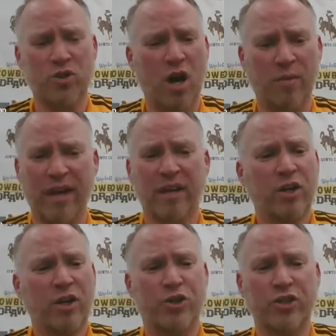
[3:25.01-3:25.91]
was on him, like,
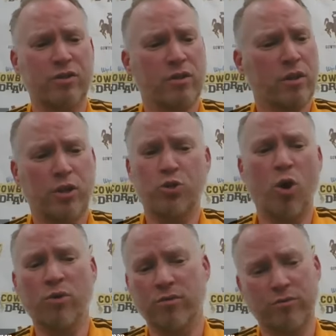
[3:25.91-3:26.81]
just you
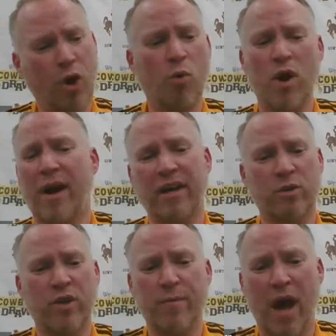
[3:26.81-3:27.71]
don't worry about
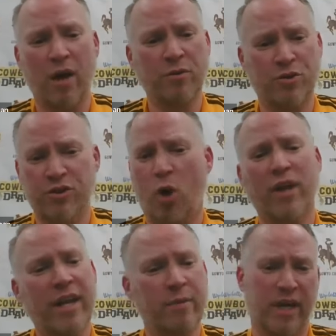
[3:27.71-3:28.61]
getting the rebound. Just
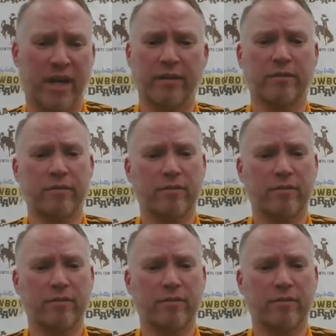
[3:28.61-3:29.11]
don't let him get it.